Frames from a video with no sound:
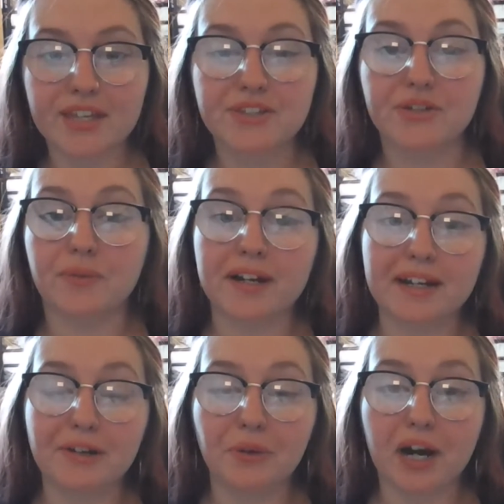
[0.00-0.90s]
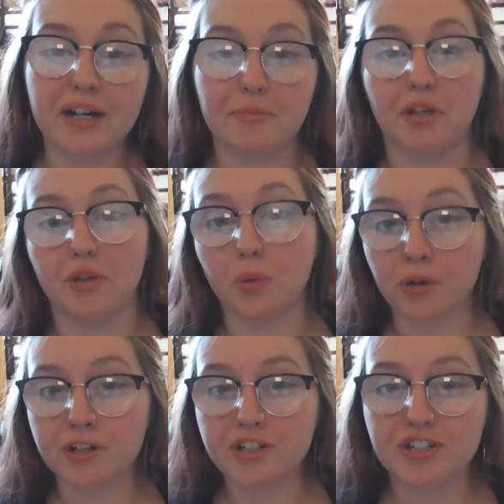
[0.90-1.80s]
So right now I am on the
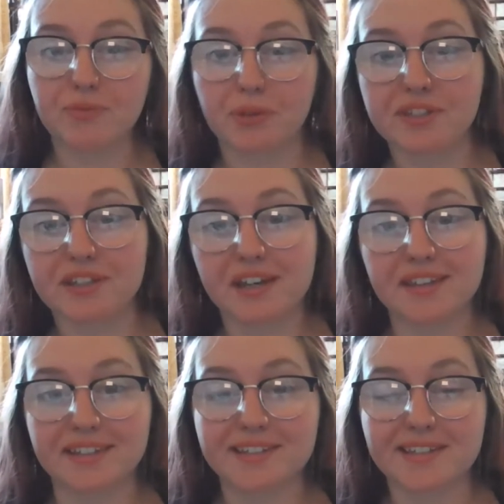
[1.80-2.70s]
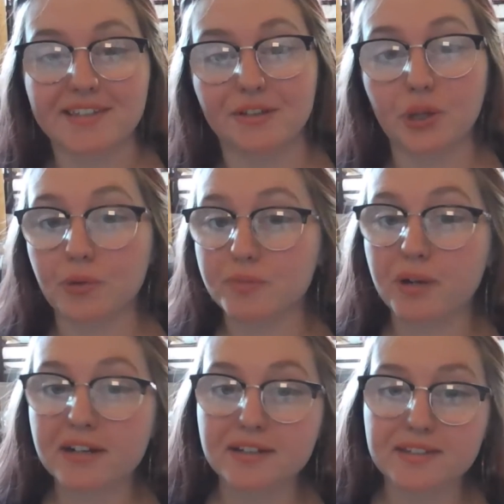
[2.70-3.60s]
orange. Once again, this is the lowest
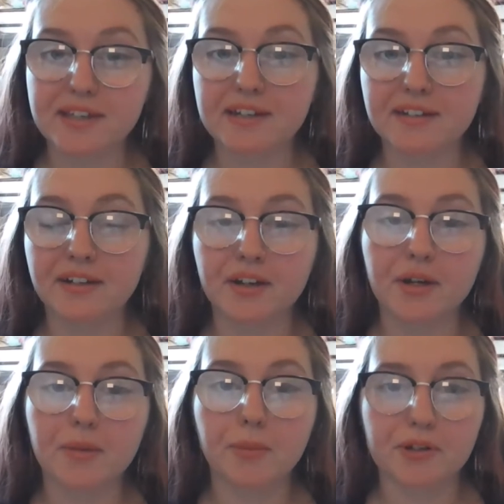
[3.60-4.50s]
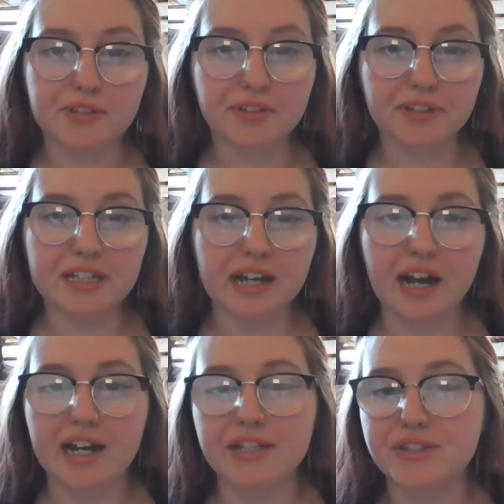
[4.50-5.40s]
brightness setting. Personally,
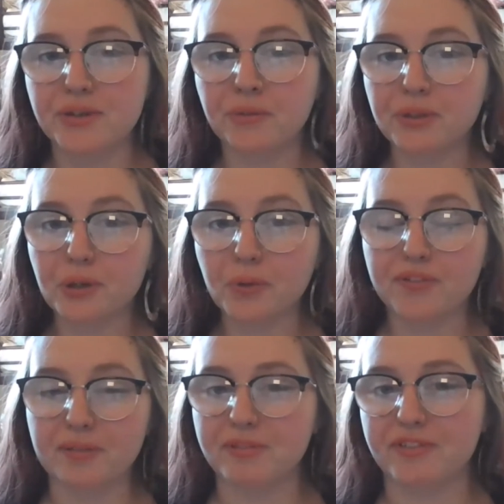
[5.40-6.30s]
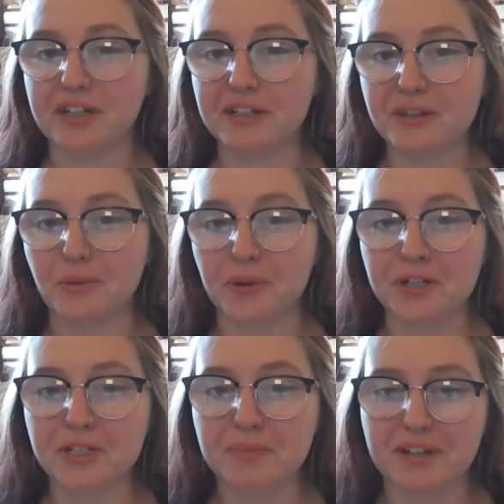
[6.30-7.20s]
I don't know if I'm a fan of the
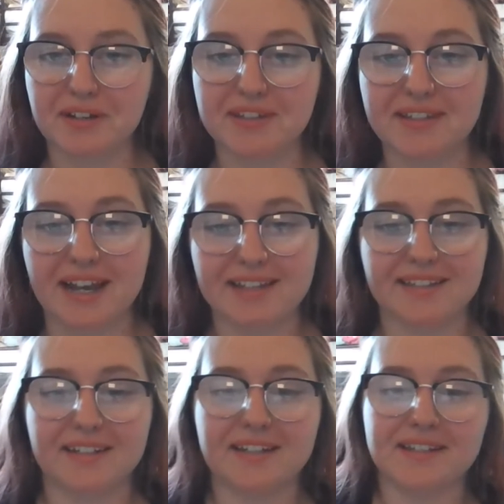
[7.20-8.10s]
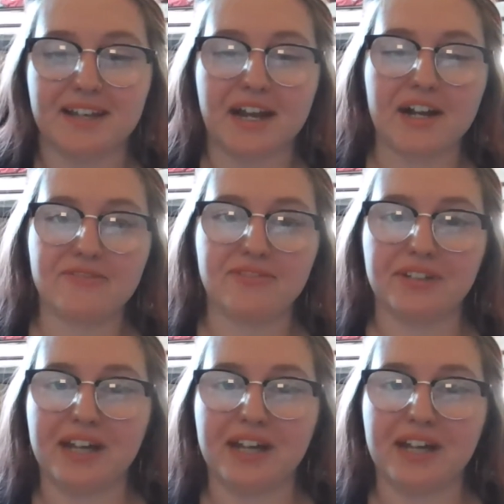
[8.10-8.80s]
orange because as it is, I have a